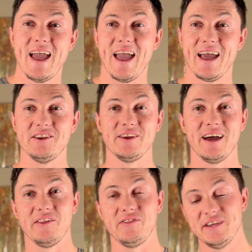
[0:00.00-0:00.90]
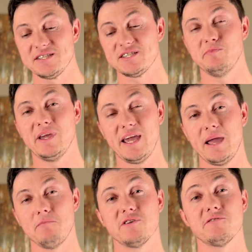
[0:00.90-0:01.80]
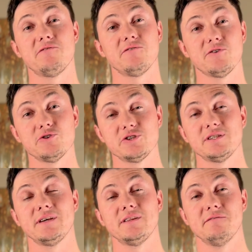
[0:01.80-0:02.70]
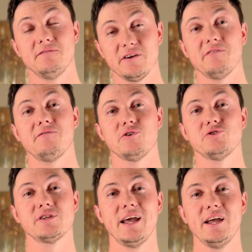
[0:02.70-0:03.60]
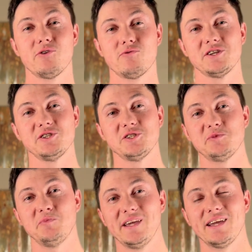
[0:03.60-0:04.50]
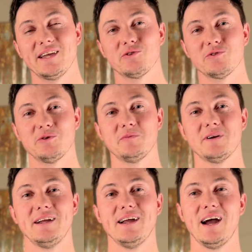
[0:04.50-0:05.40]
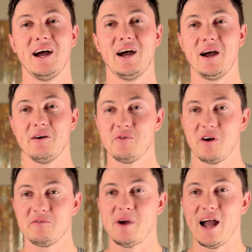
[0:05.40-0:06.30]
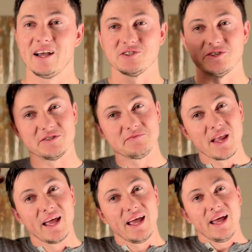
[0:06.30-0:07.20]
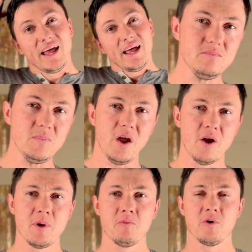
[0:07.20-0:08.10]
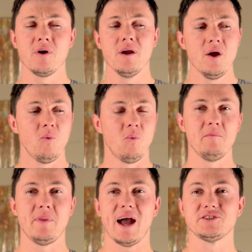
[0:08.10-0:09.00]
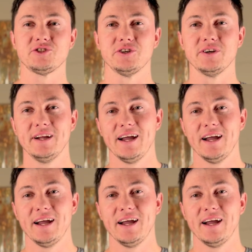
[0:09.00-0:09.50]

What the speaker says: And this became the very first Russian-speaking group of pastors. I remember one pastor